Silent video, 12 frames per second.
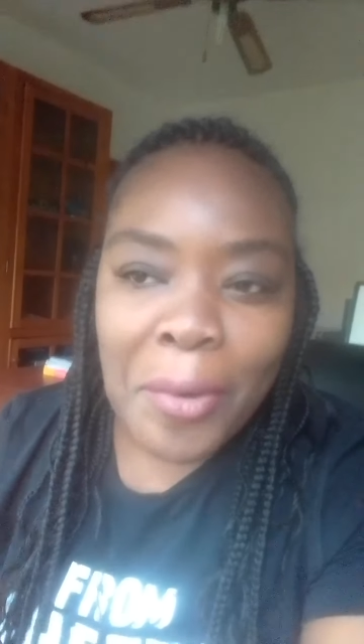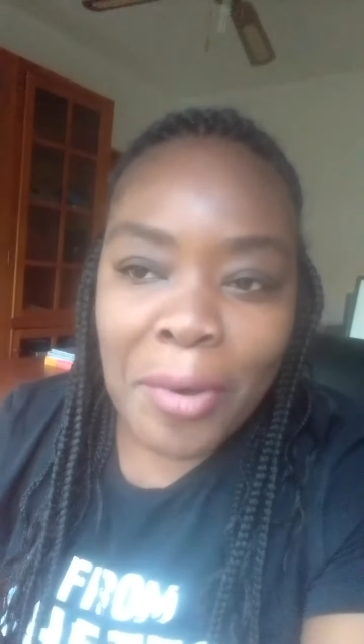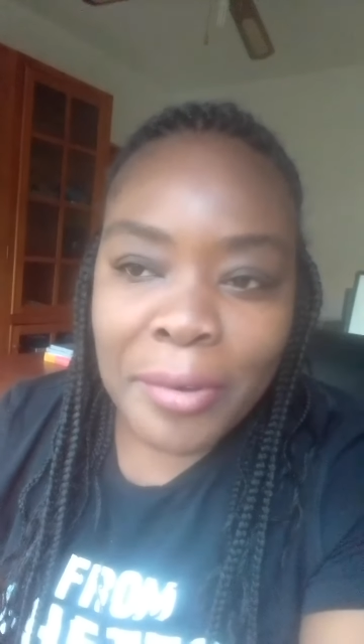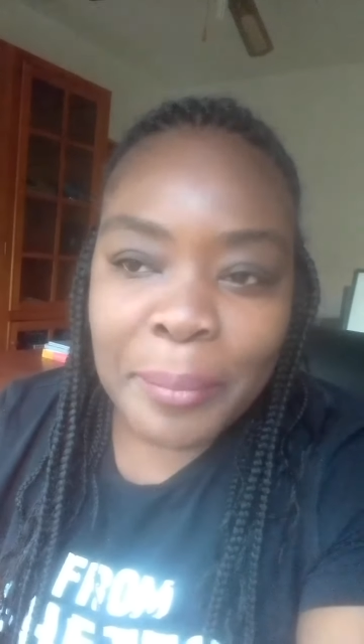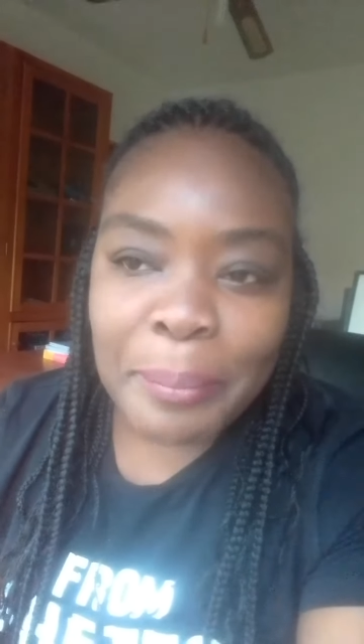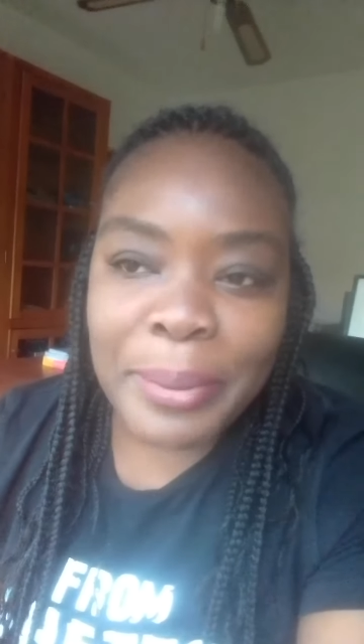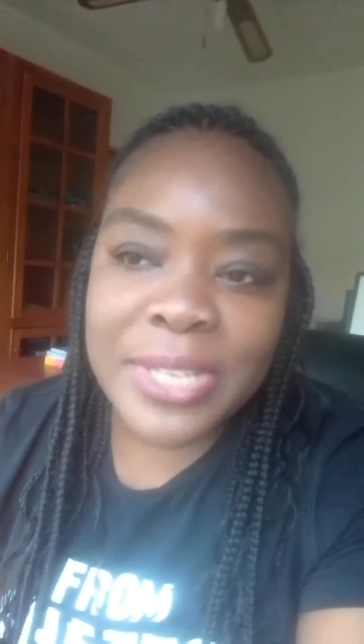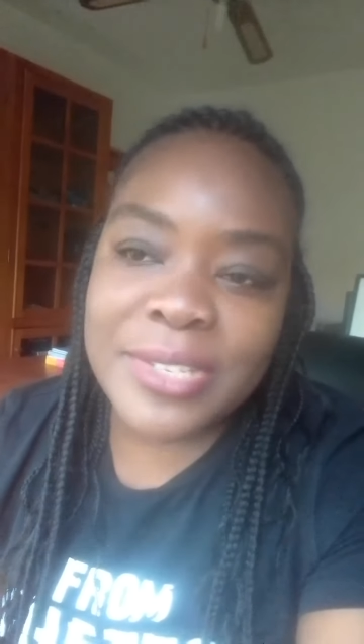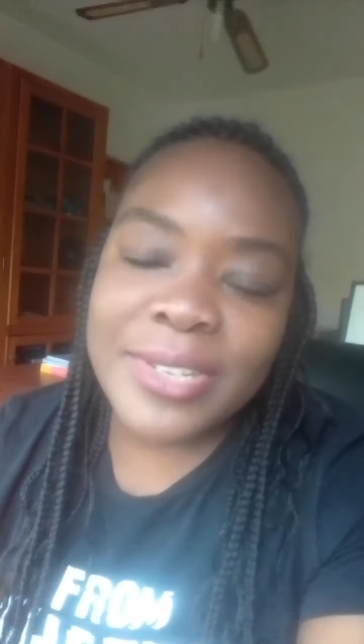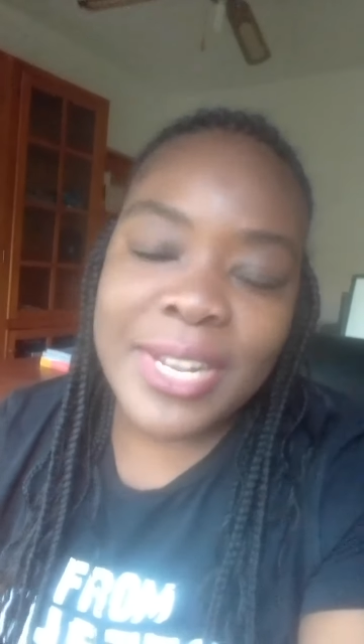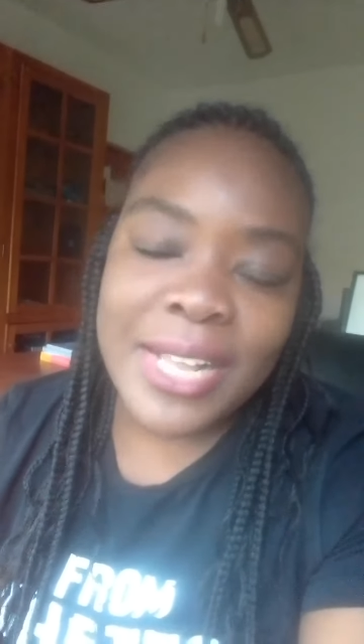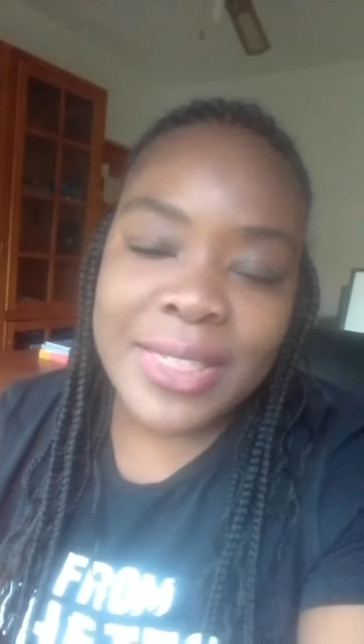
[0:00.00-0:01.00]
on
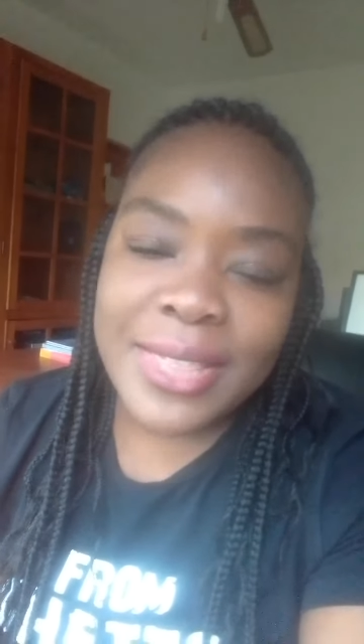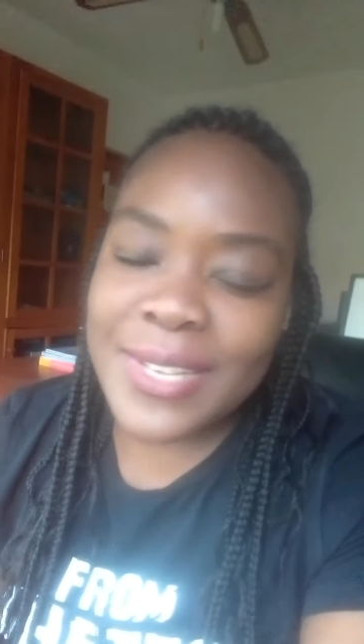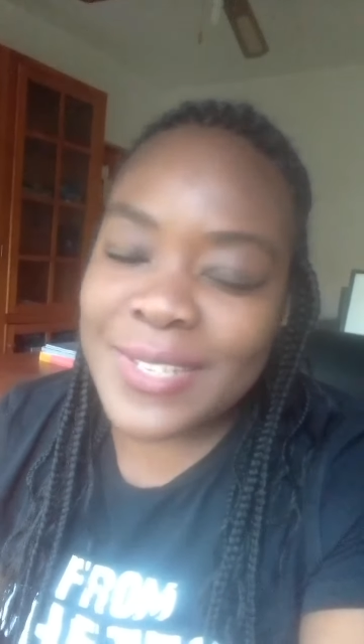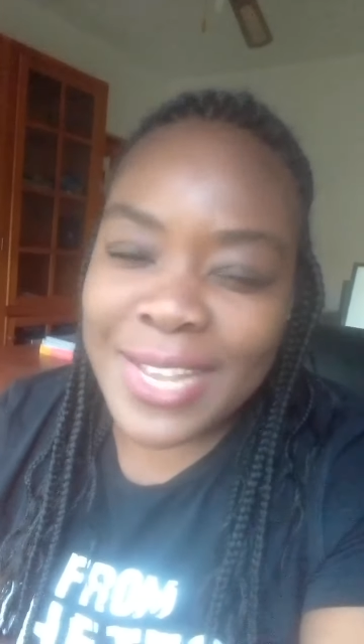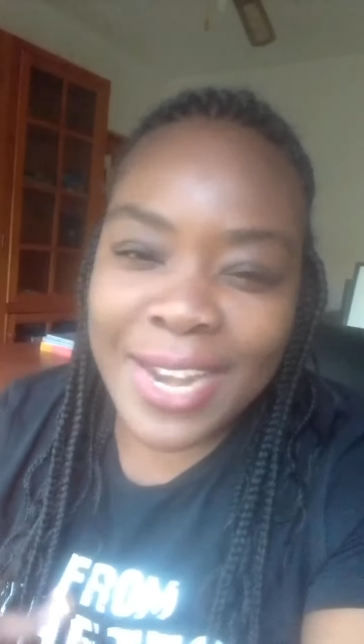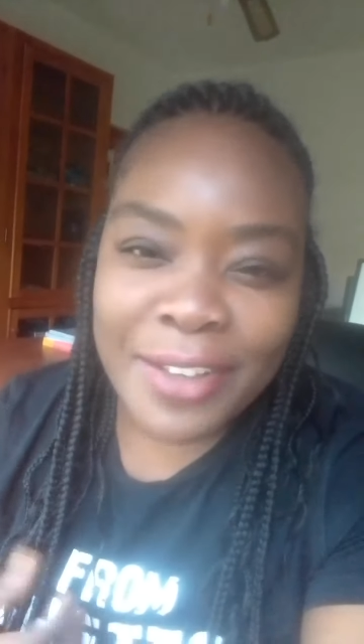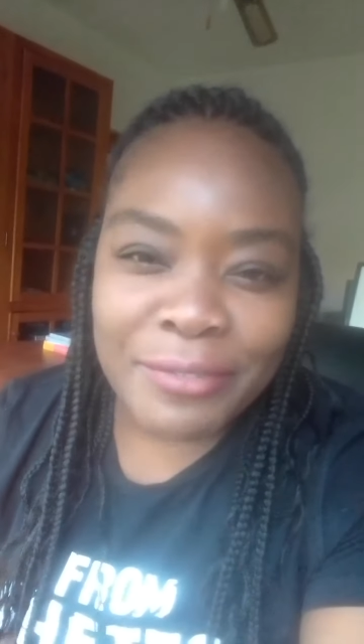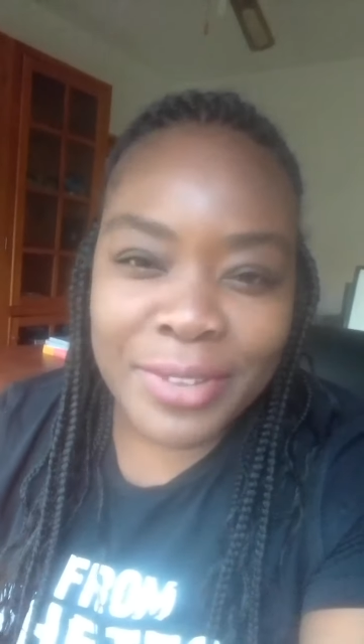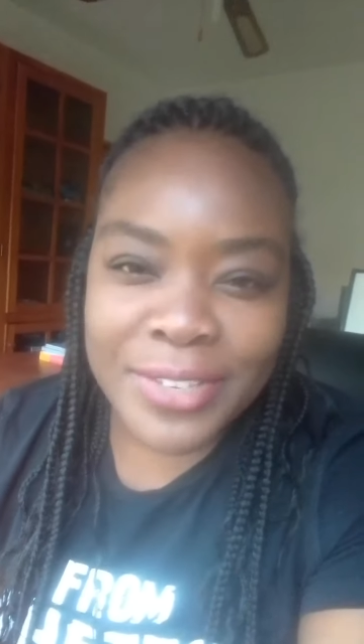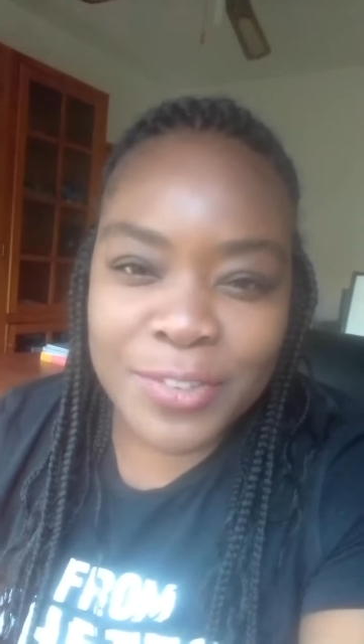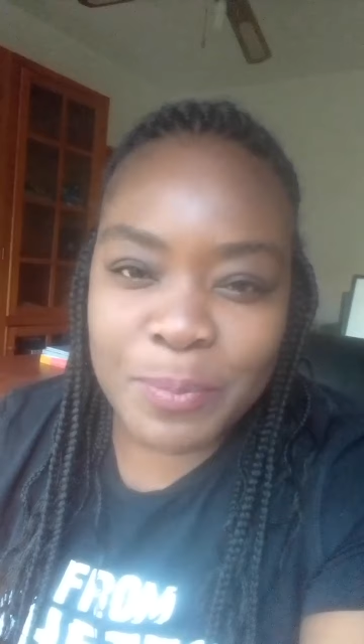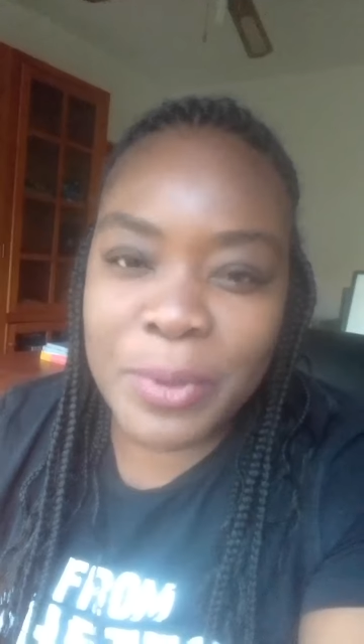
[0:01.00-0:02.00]
personal things that I've
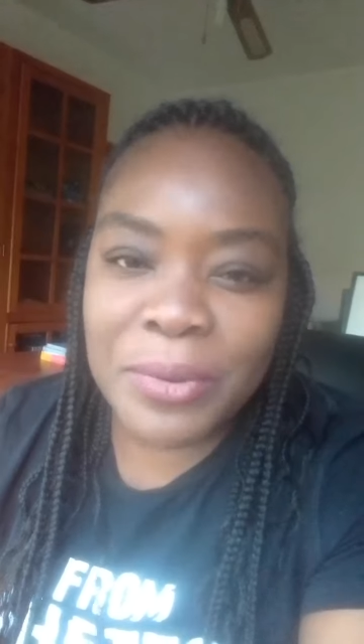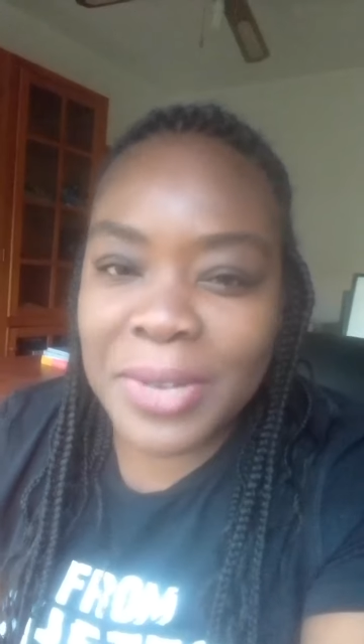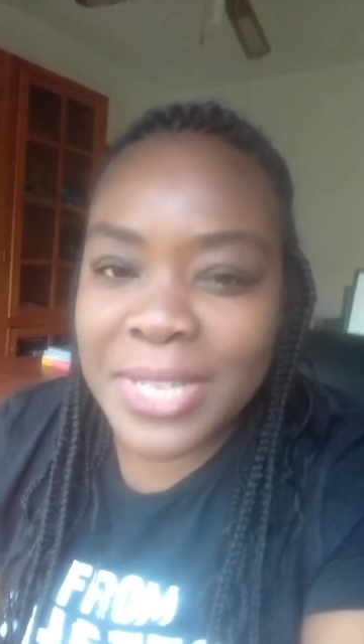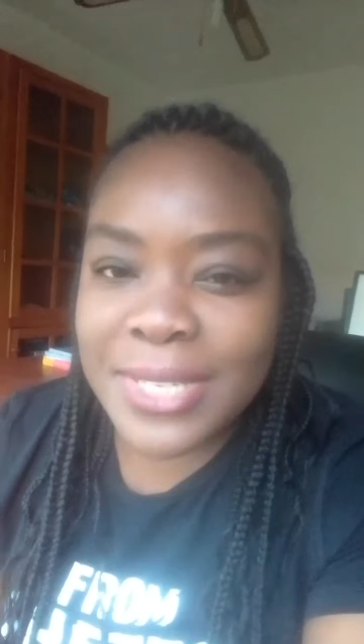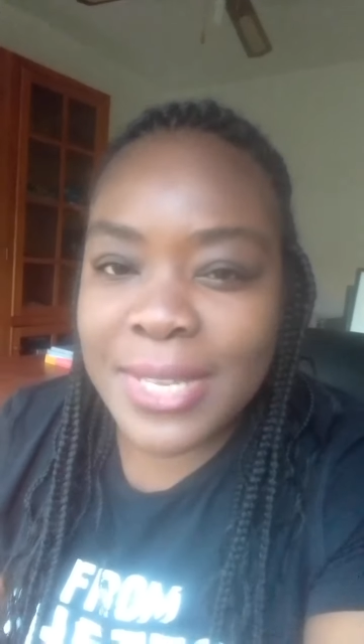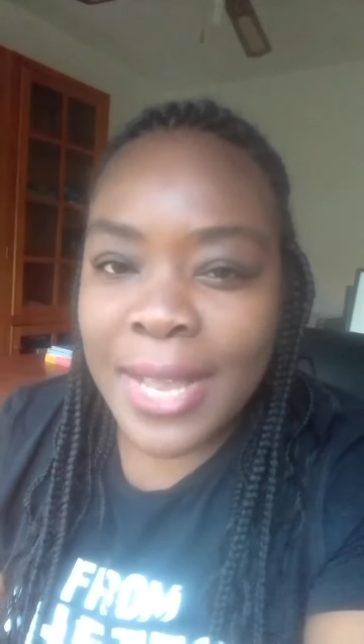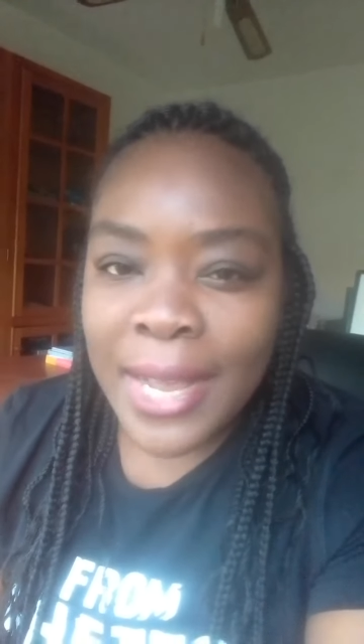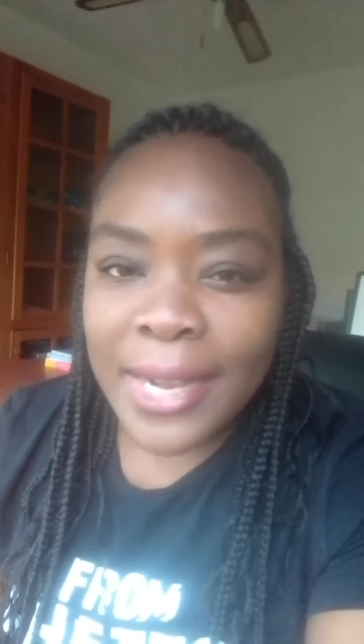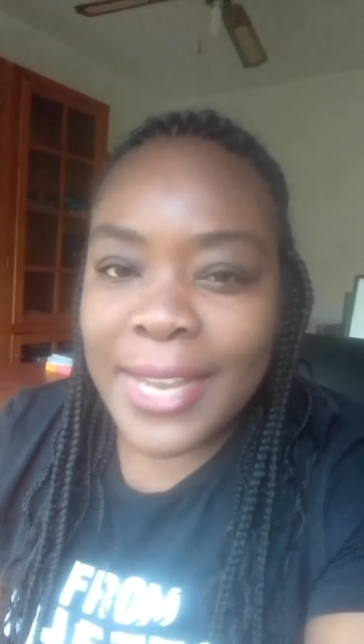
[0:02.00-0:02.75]
experienced